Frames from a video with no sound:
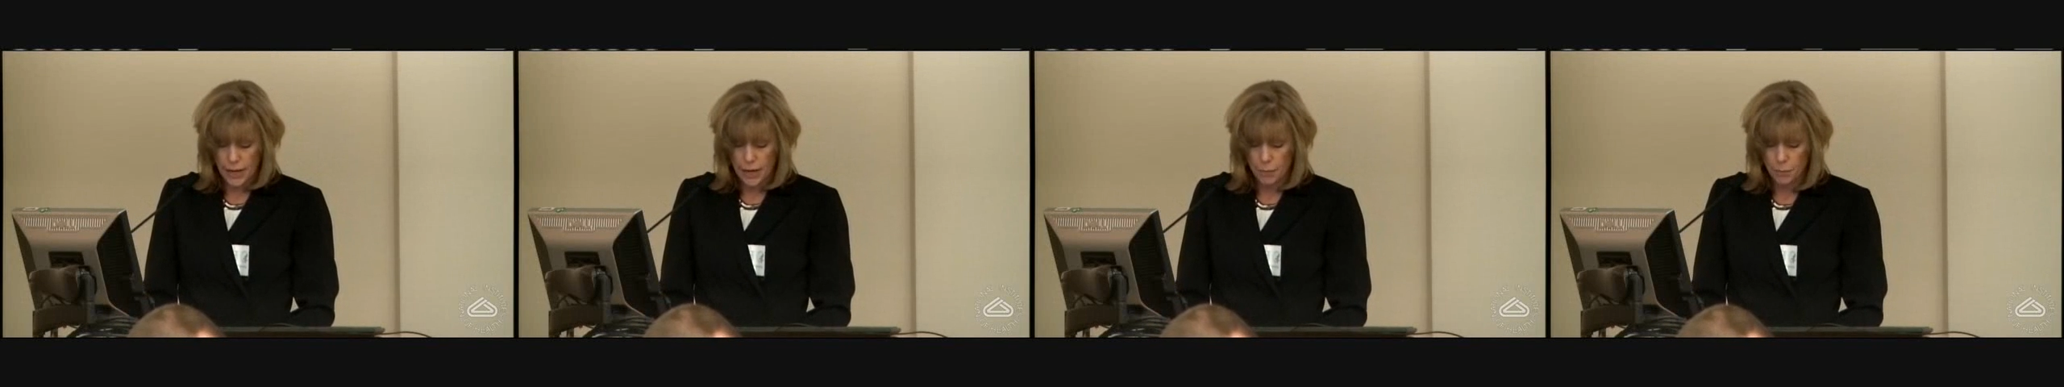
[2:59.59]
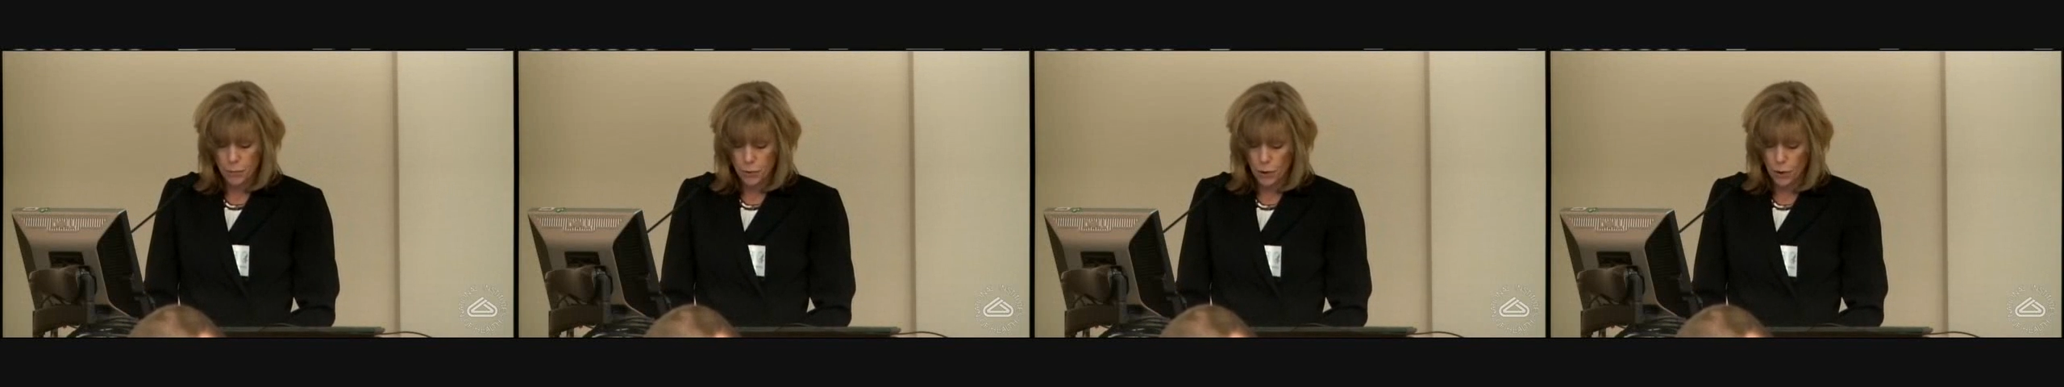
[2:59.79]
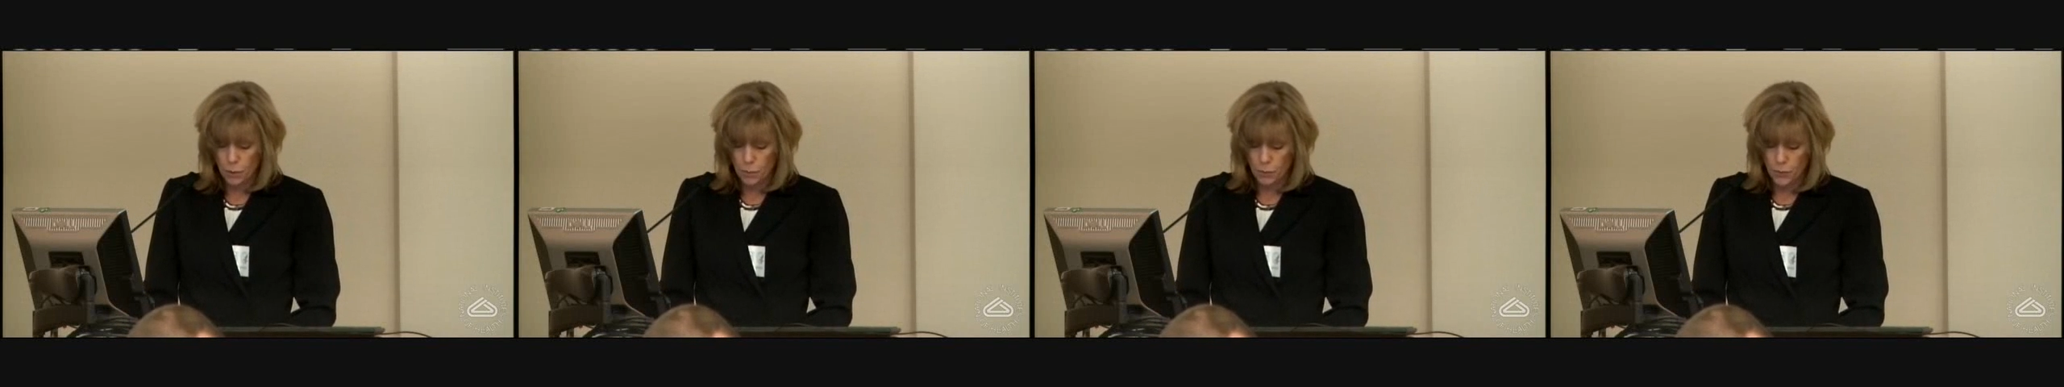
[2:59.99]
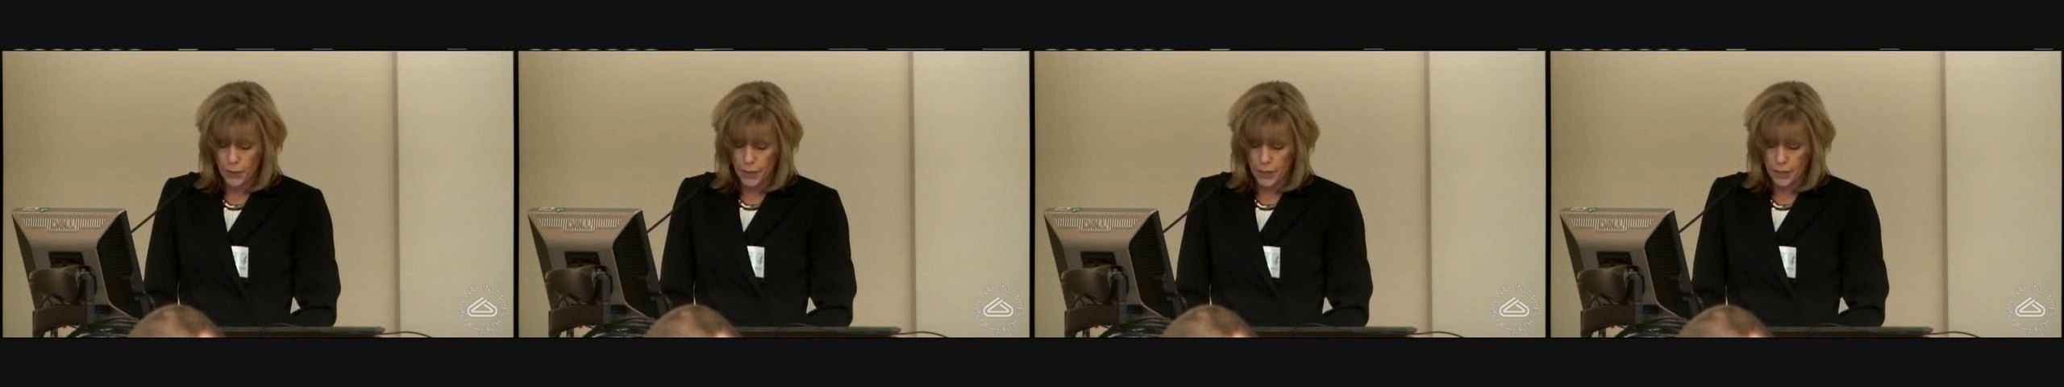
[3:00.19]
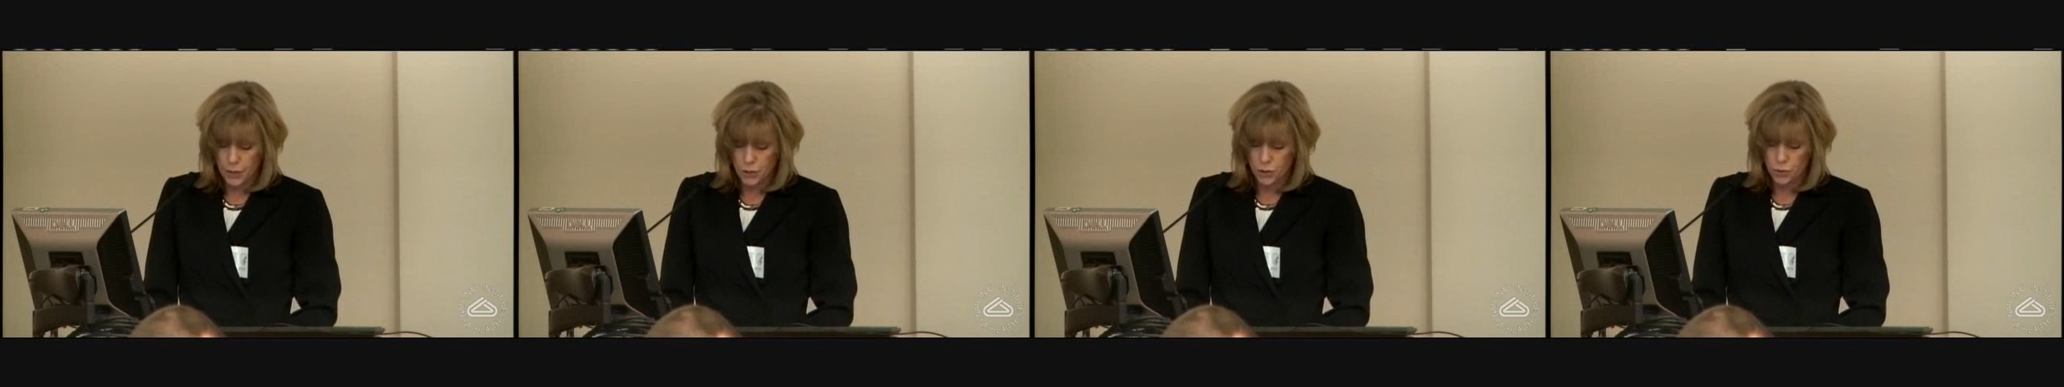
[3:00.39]
and
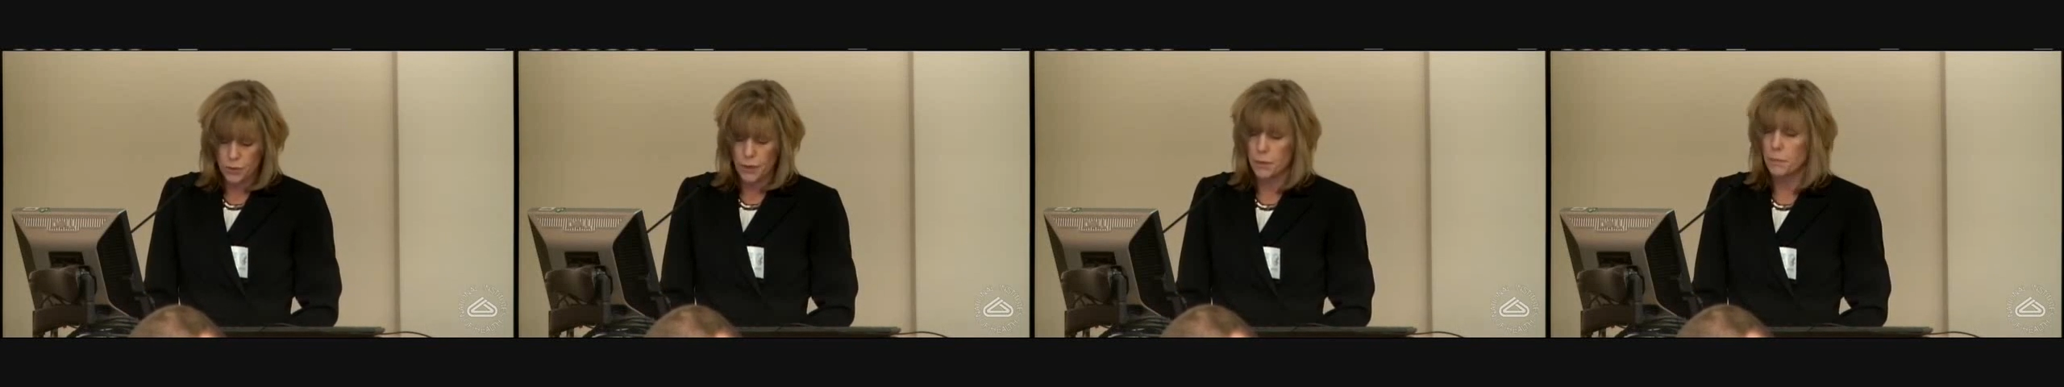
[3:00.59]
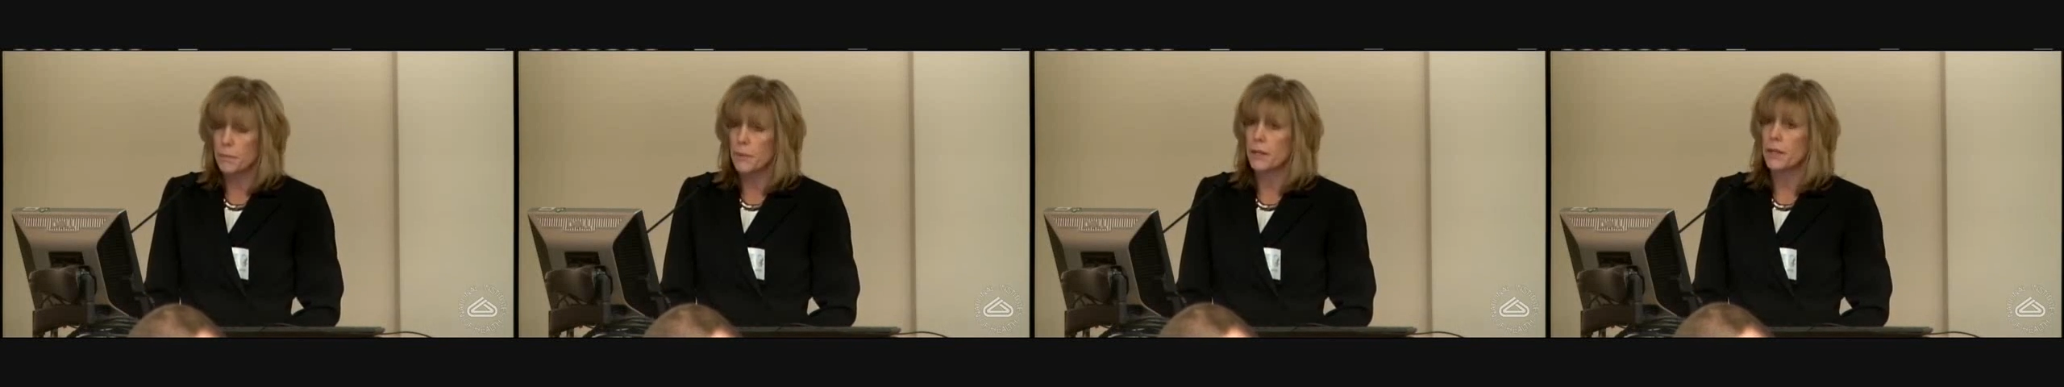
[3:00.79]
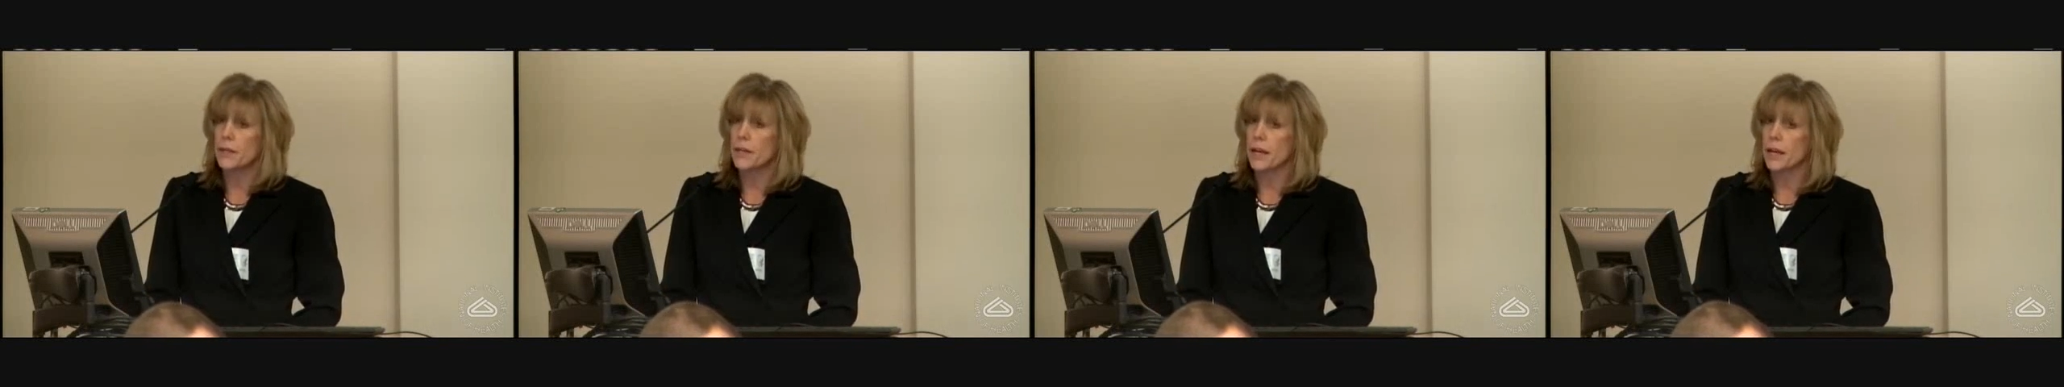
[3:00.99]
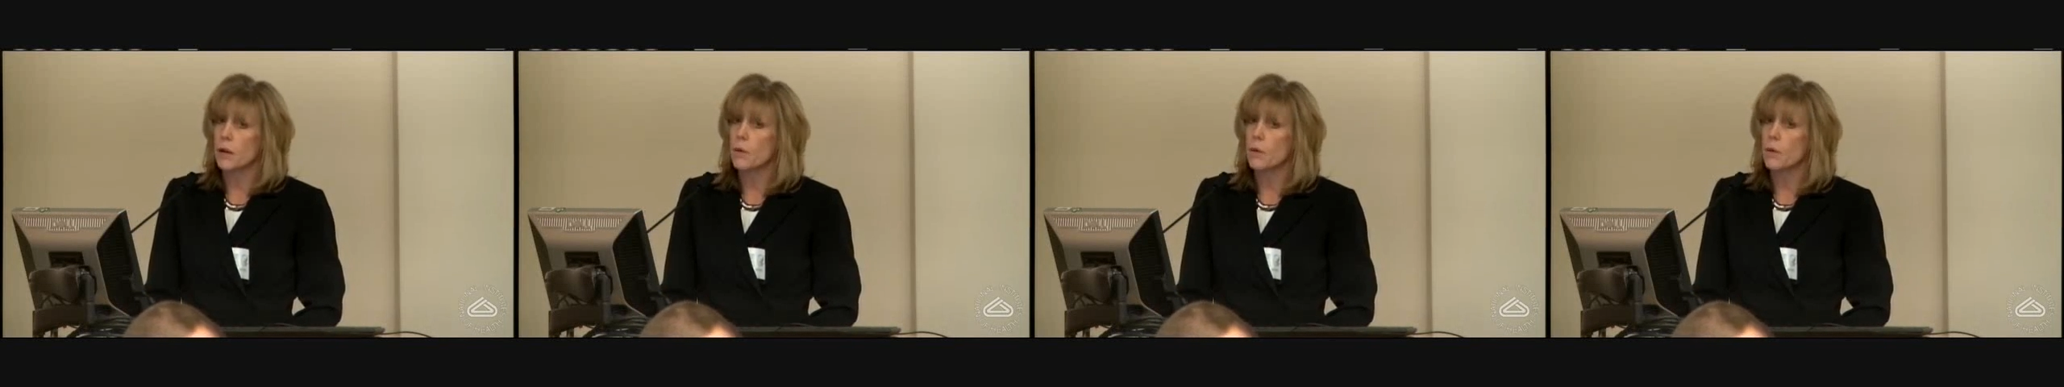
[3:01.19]
appropriate treatment